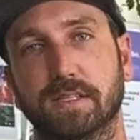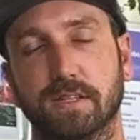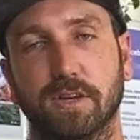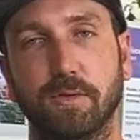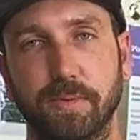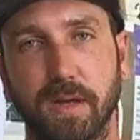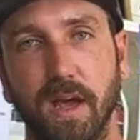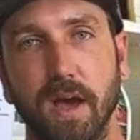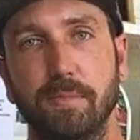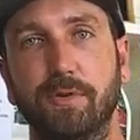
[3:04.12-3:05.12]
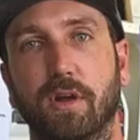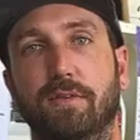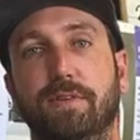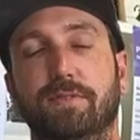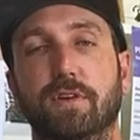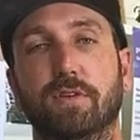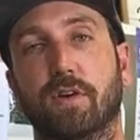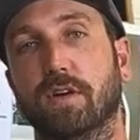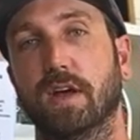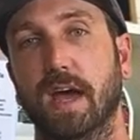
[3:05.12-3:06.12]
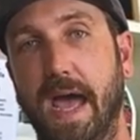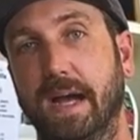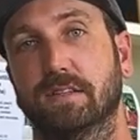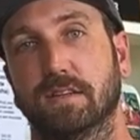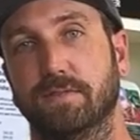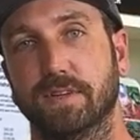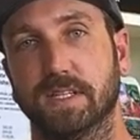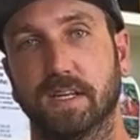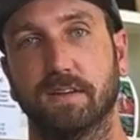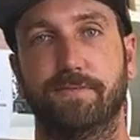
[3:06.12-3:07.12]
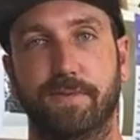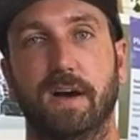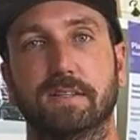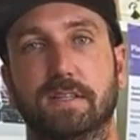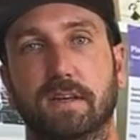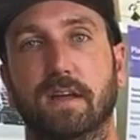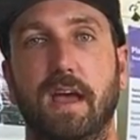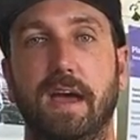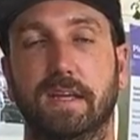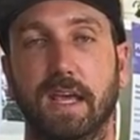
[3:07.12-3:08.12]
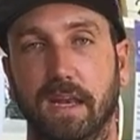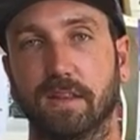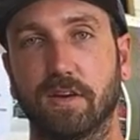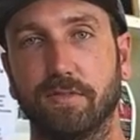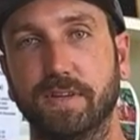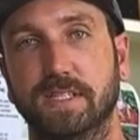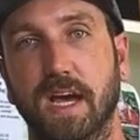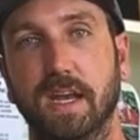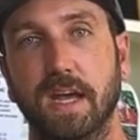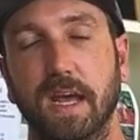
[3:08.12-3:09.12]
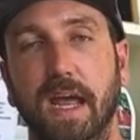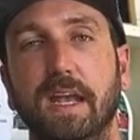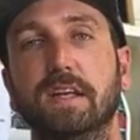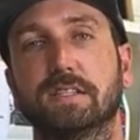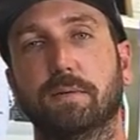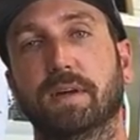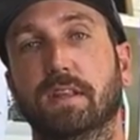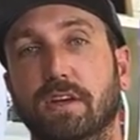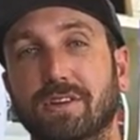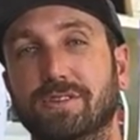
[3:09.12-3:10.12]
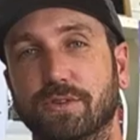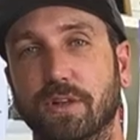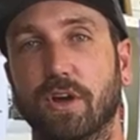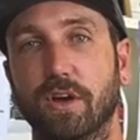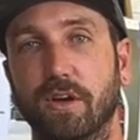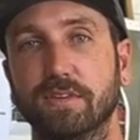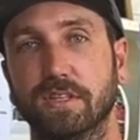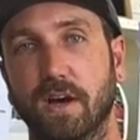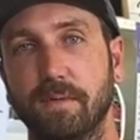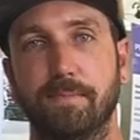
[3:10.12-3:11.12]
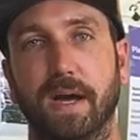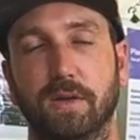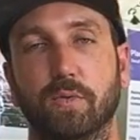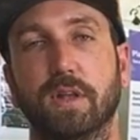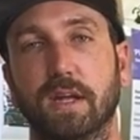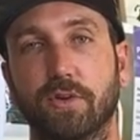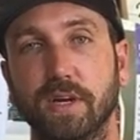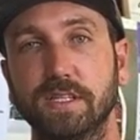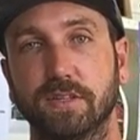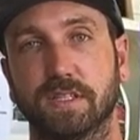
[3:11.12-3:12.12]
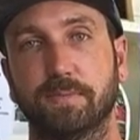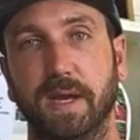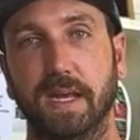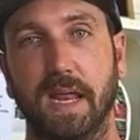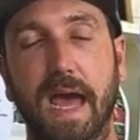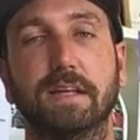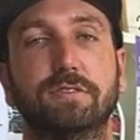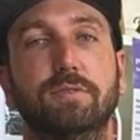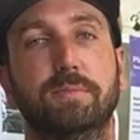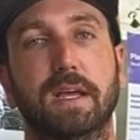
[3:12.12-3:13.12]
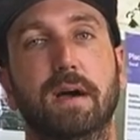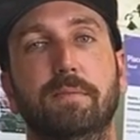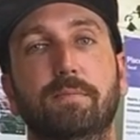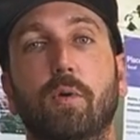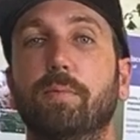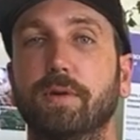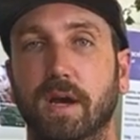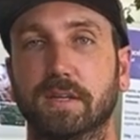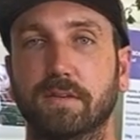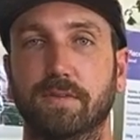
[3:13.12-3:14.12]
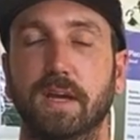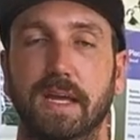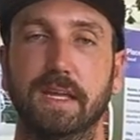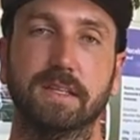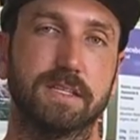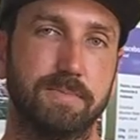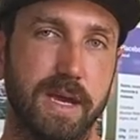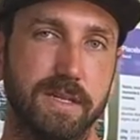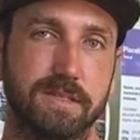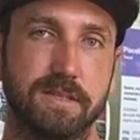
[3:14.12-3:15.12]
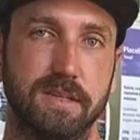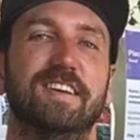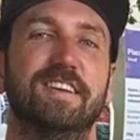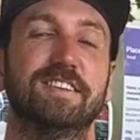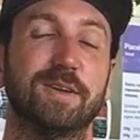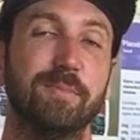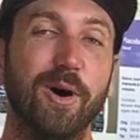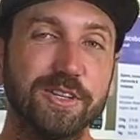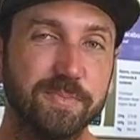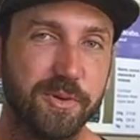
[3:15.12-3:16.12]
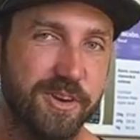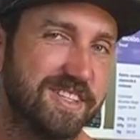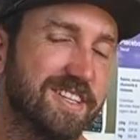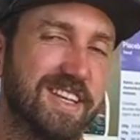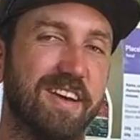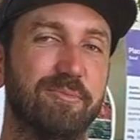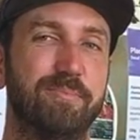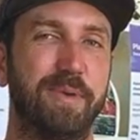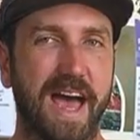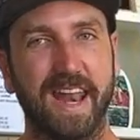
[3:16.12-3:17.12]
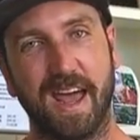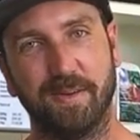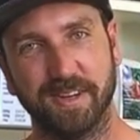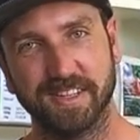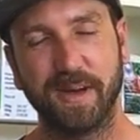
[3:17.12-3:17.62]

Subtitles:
So don't be put off if you're not actually physically fast at getting the coffees out. It is something that you do learn over time, but you will increase your speed as you become more productive in the space. So most baristas have bad habits.